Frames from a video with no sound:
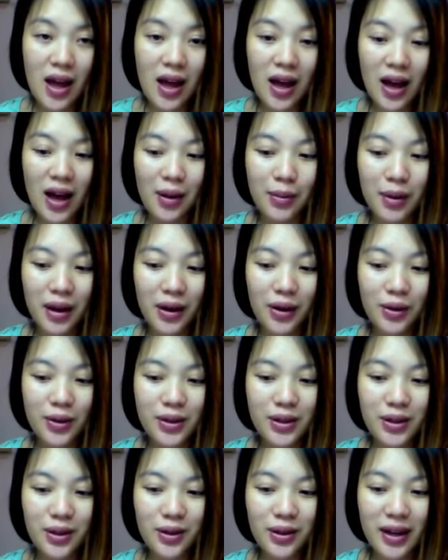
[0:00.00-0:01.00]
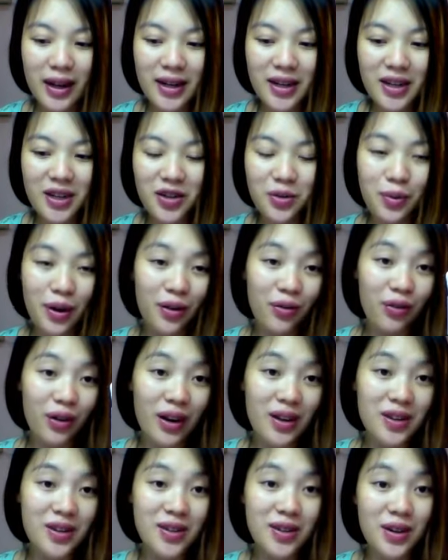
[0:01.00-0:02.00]
I also lent it to my
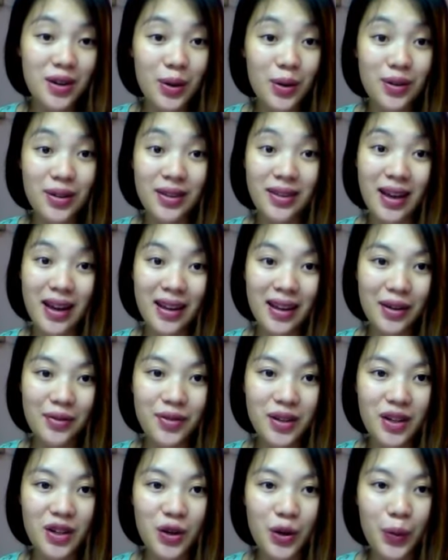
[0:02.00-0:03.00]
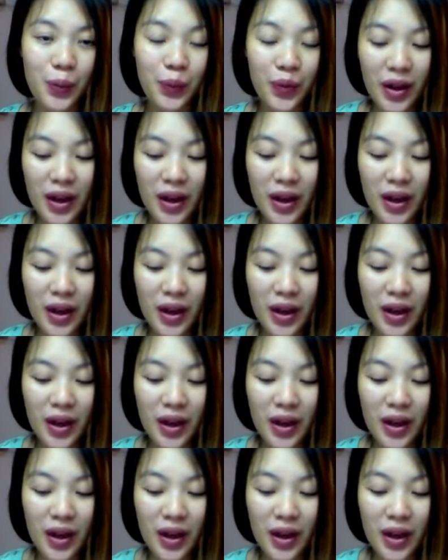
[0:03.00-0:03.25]
friends to use, and they loved it too.